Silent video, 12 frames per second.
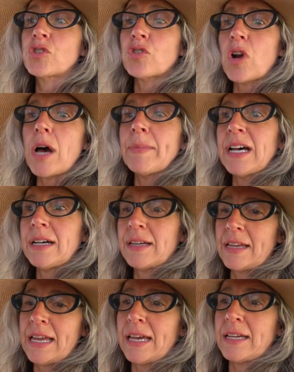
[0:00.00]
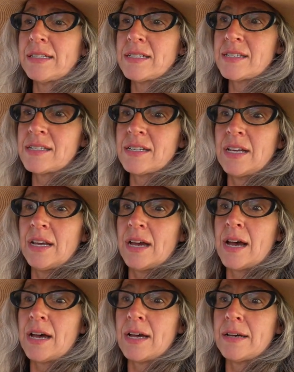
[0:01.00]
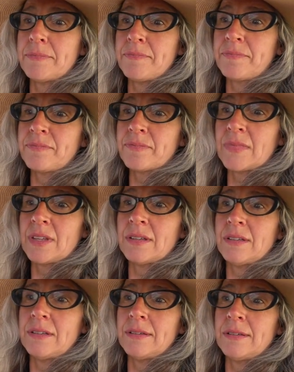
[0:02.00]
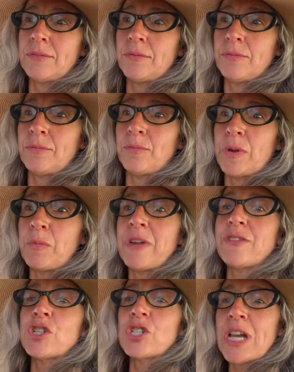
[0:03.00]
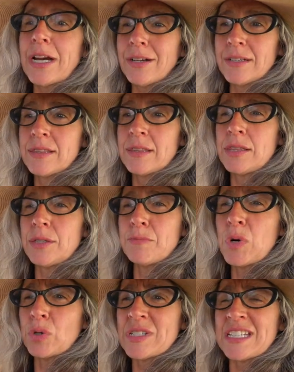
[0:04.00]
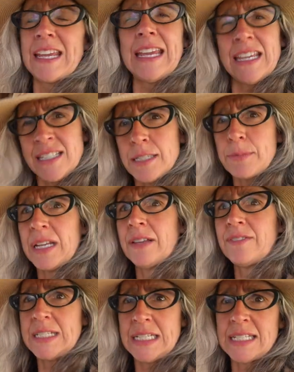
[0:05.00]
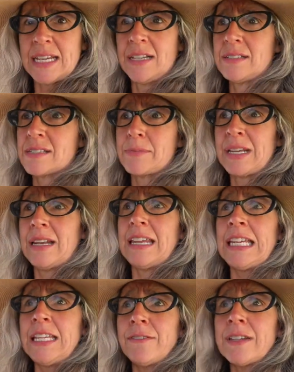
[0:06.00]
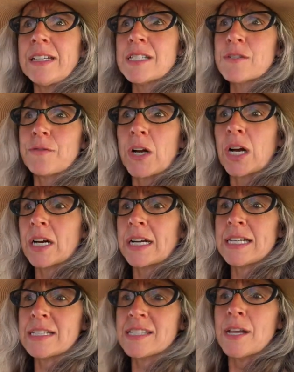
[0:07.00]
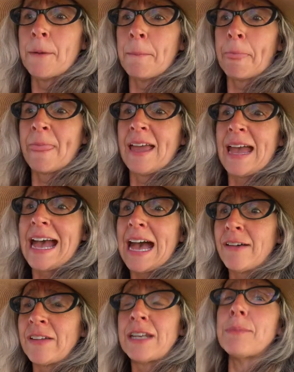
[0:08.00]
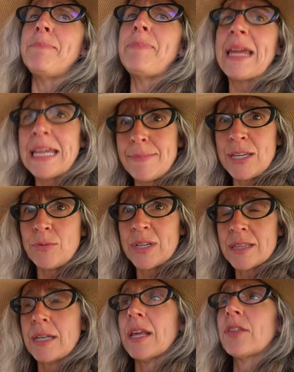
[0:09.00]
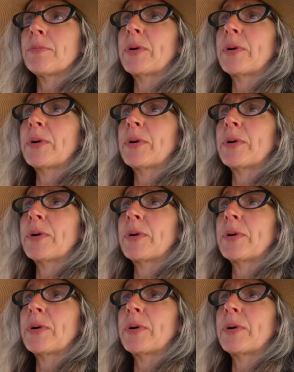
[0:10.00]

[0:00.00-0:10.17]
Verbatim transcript: trauma. And um, when we've shared the most intimate of details, I mean, even as far as having a baby with another